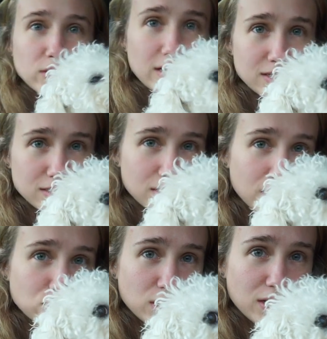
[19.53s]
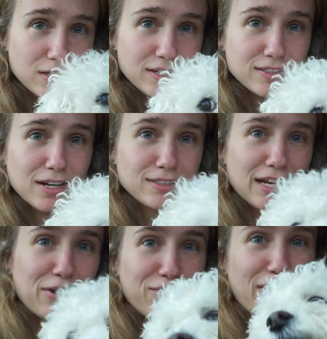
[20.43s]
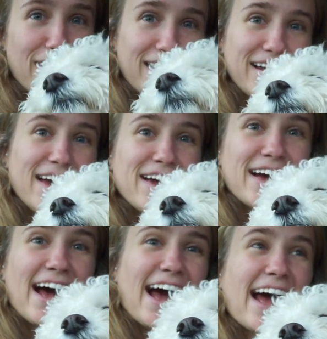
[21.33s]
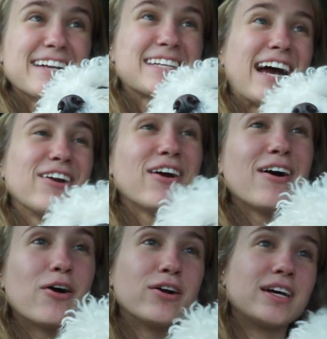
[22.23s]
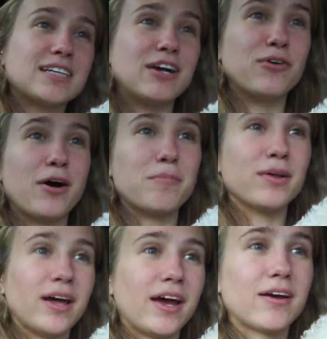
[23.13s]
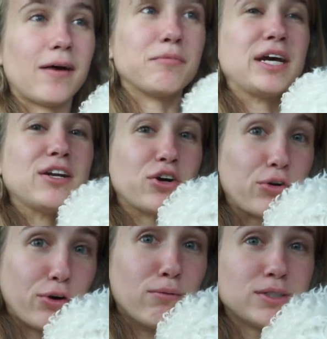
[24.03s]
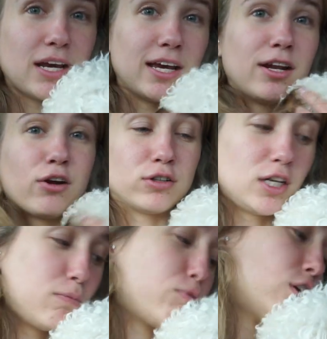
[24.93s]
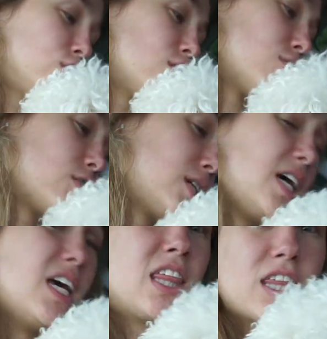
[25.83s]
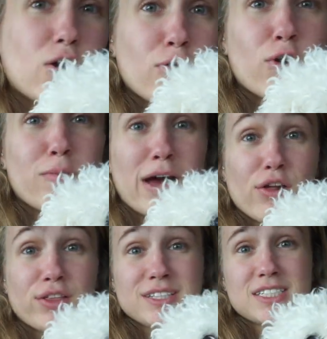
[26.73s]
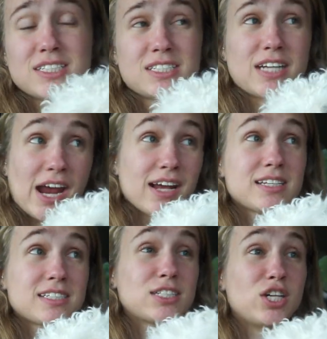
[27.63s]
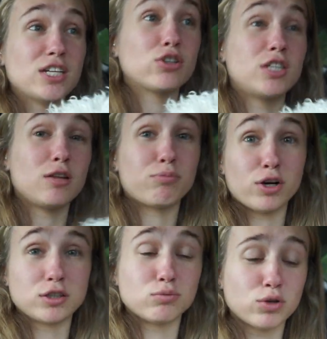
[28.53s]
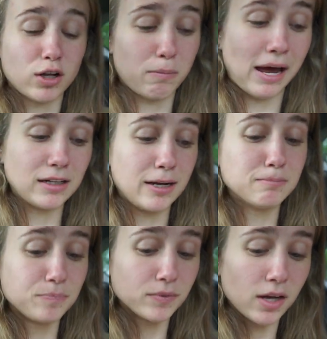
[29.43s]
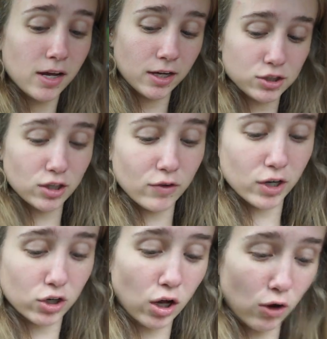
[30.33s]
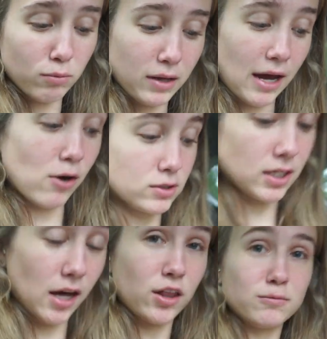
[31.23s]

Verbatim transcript: As you guys can see, she is terrified. I signed her up, or not signed her up, but like I'm getting her groomed and getting her teeth brushed because her teeth or her mouth stinks. She needs her teeth brushed really badly. And she's over here clawing me out to death.